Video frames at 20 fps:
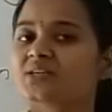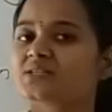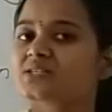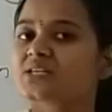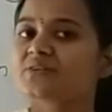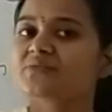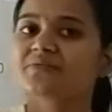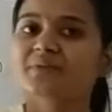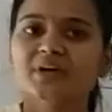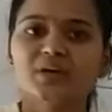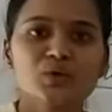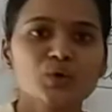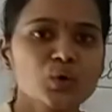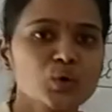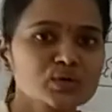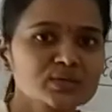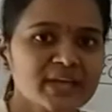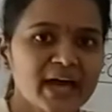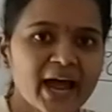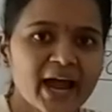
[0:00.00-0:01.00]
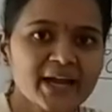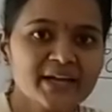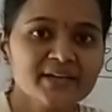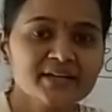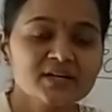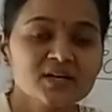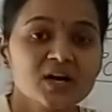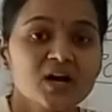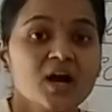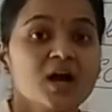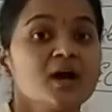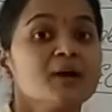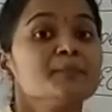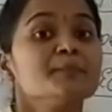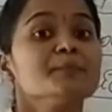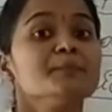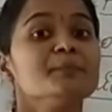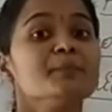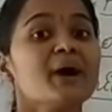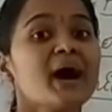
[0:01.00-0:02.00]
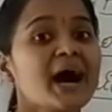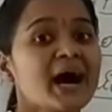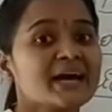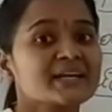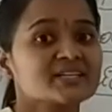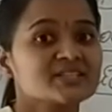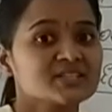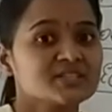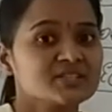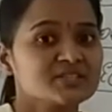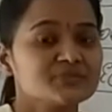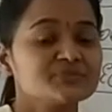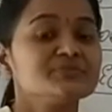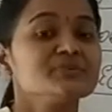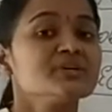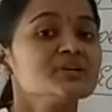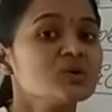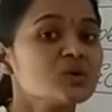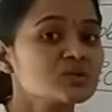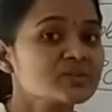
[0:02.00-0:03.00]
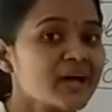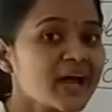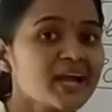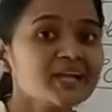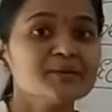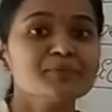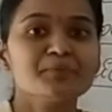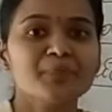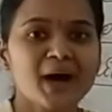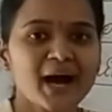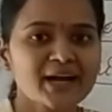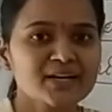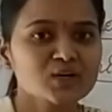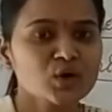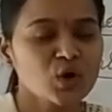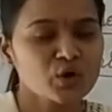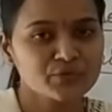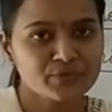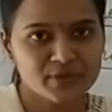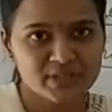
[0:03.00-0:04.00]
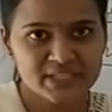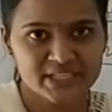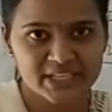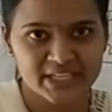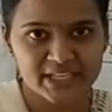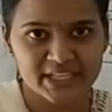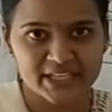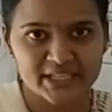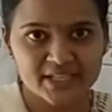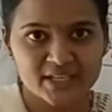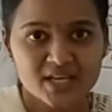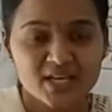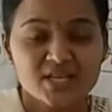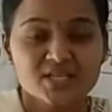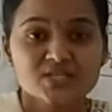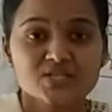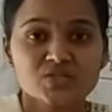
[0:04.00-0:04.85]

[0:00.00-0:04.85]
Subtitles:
See, we know that bark. We know that bark of a tree.